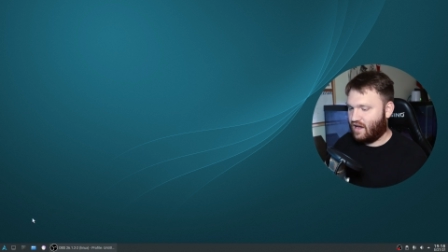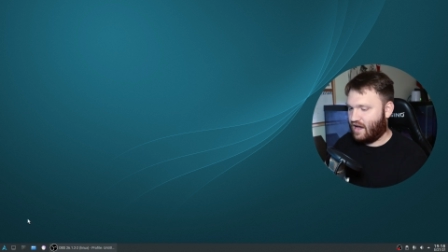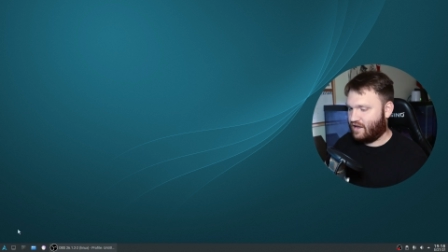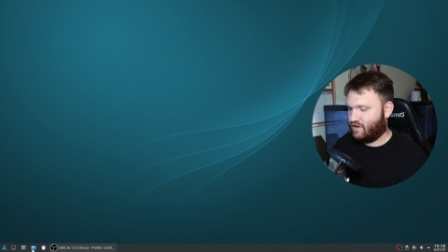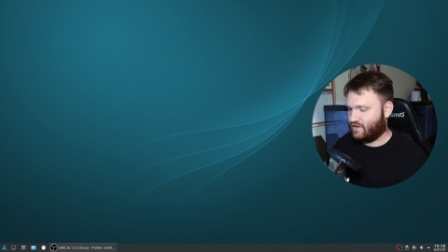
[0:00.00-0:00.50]

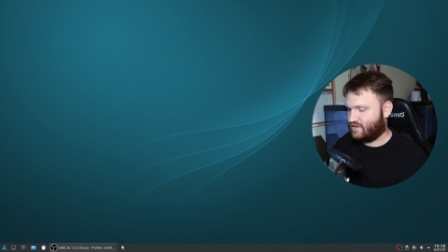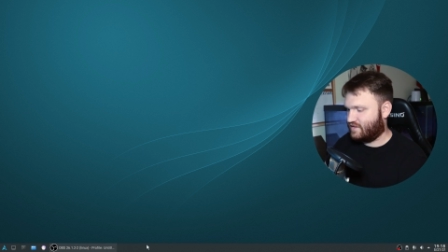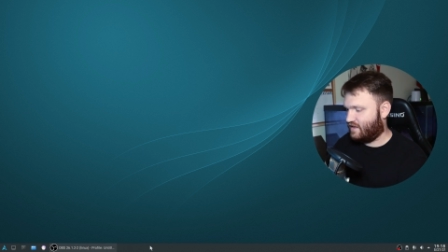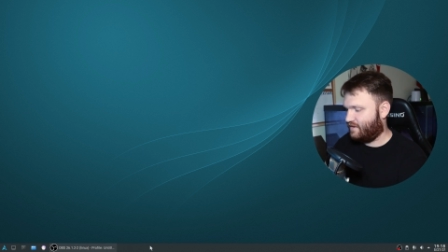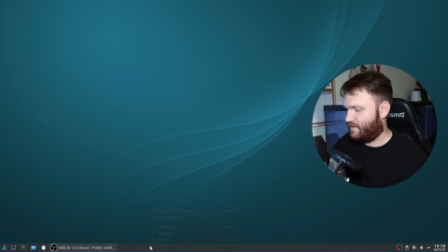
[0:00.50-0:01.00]
Uh, you can
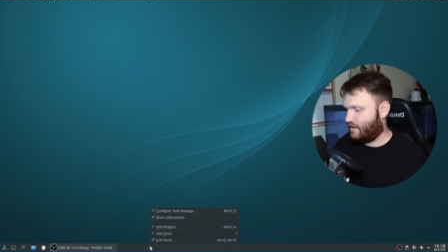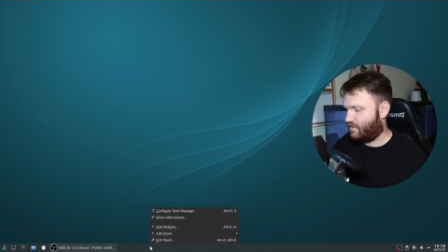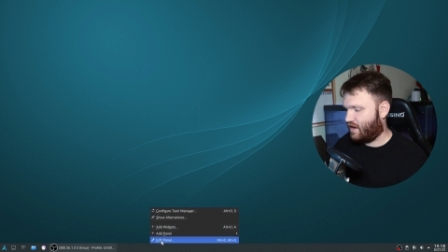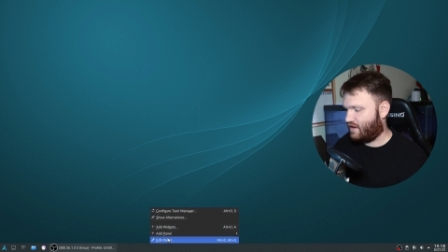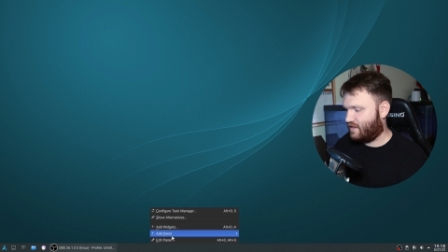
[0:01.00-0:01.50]
see if I
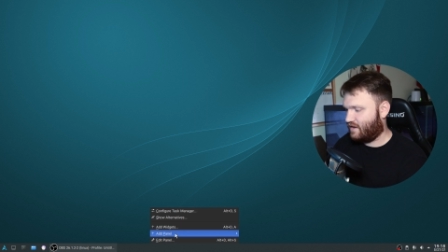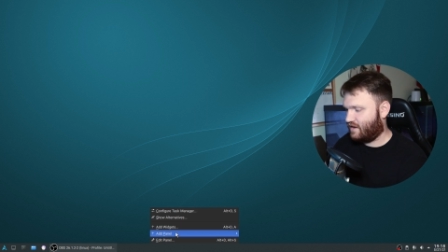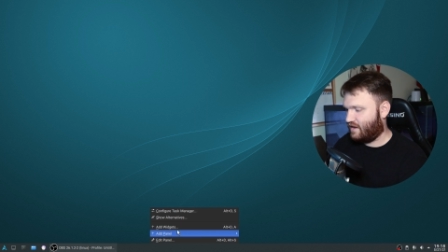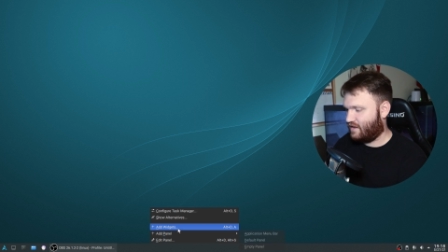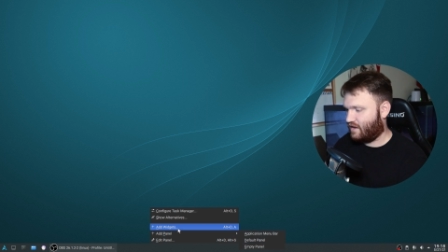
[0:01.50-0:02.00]
right
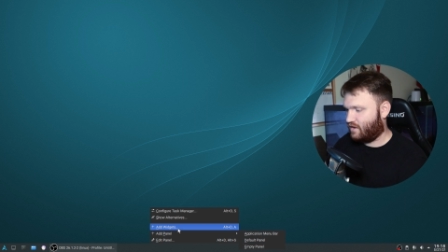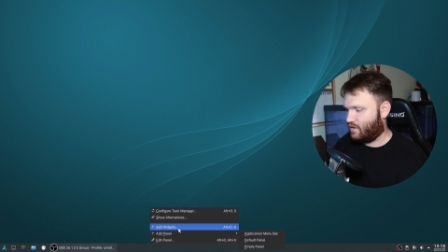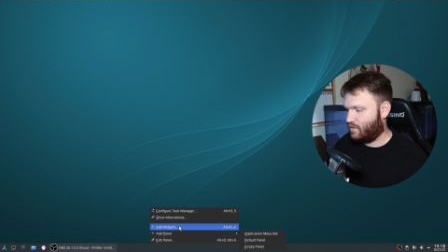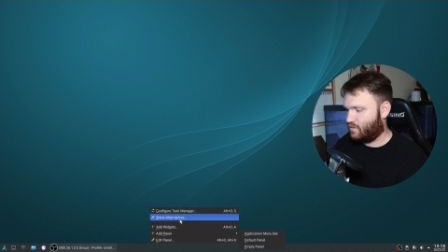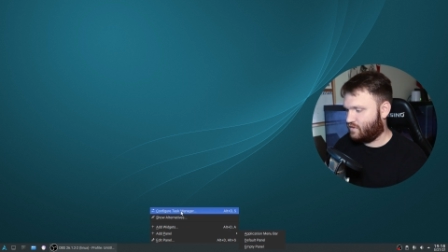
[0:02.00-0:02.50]
click and I
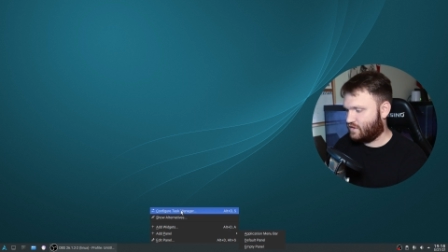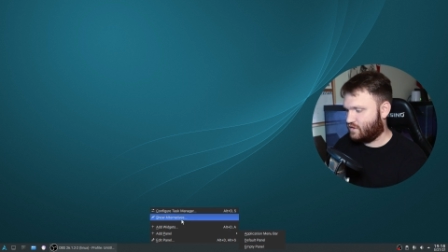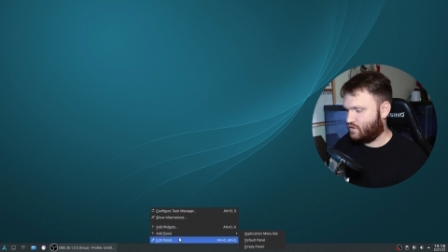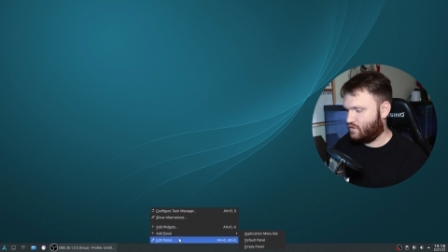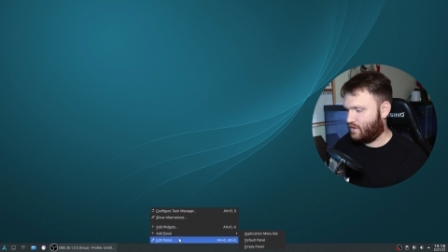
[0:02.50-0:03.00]
go
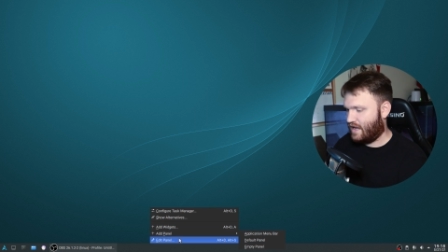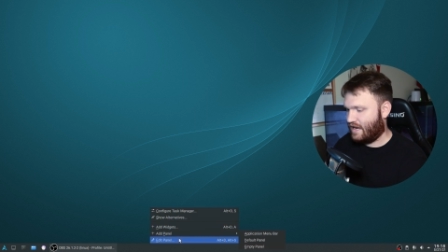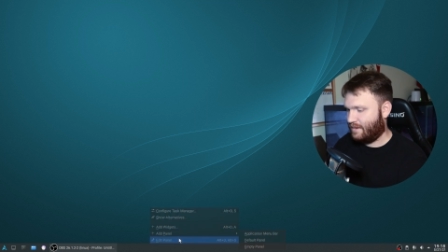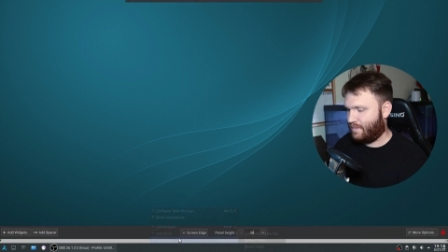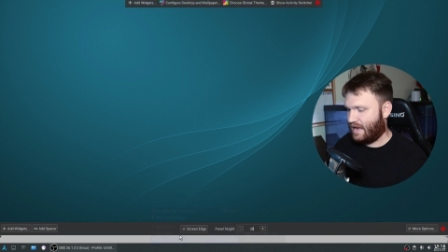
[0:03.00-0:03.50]
to
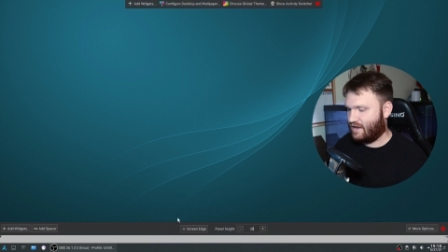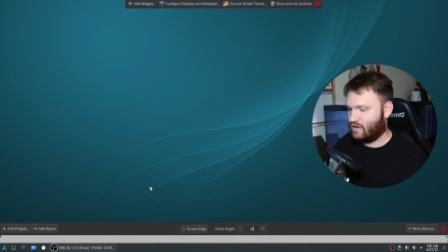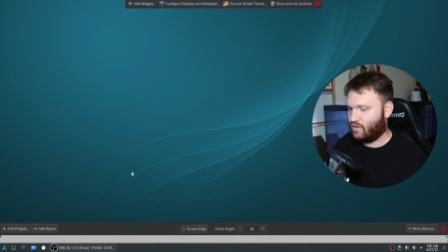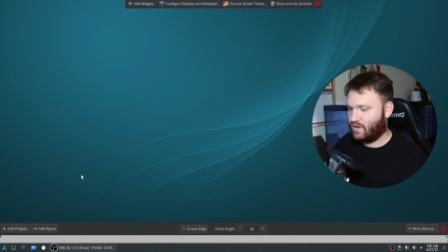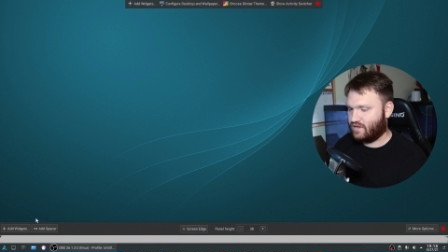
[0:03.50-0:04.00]
edit
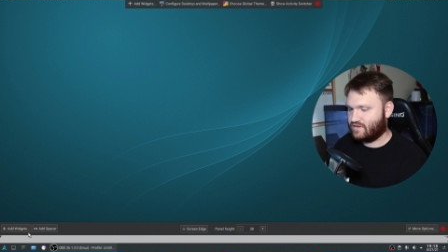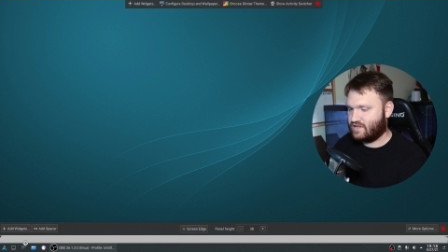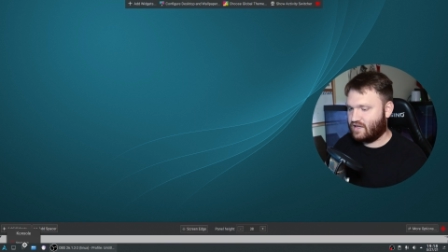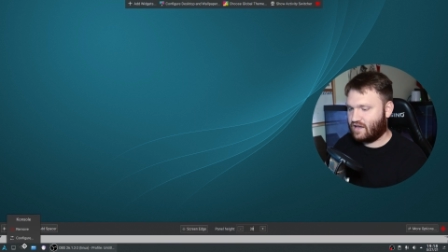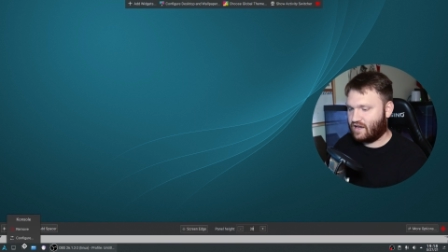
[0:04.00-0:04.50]
panel, we can
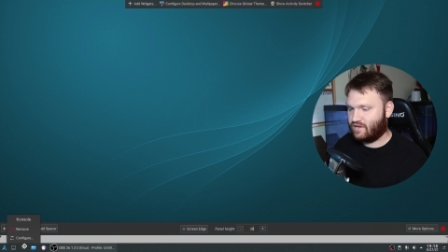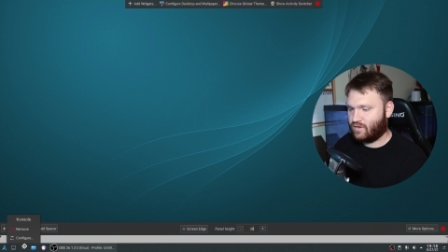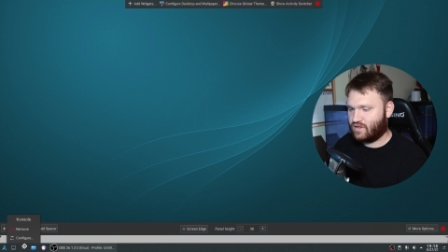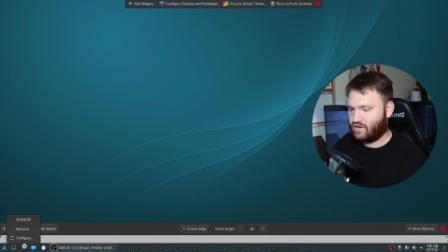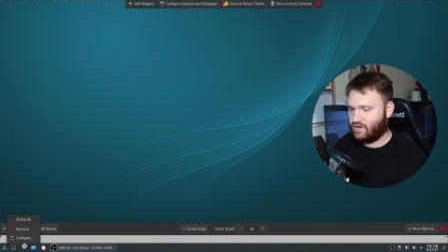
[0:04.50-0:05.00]
see kind of
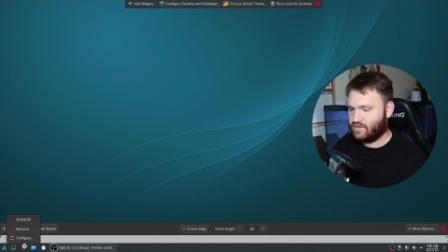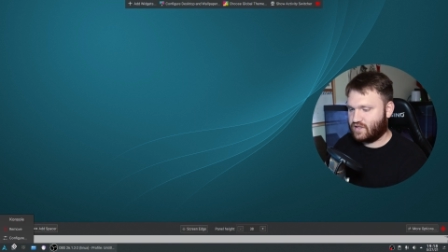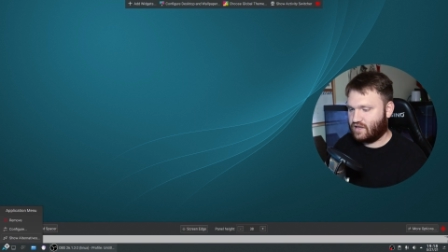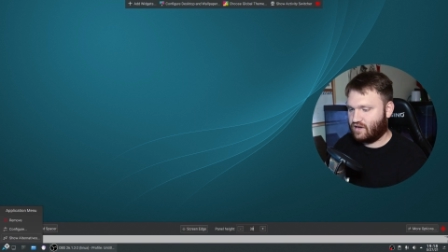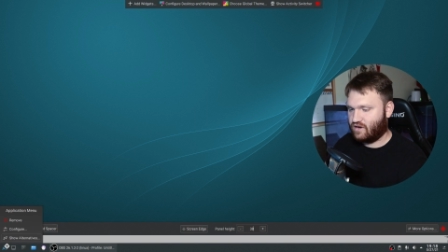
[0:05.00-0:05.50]
what they're
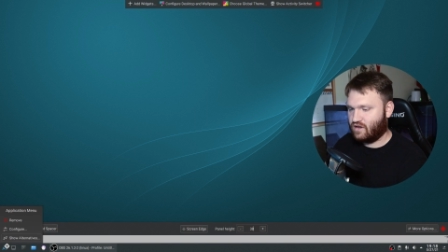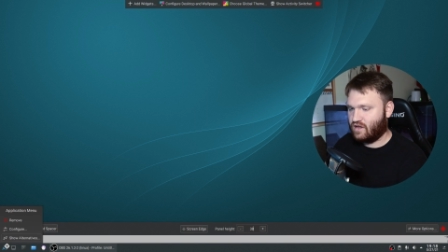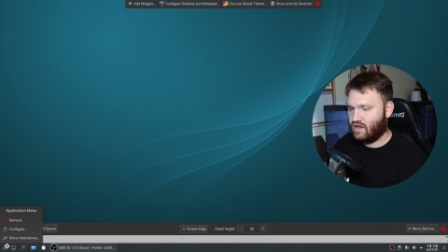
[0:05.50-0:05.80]
using here.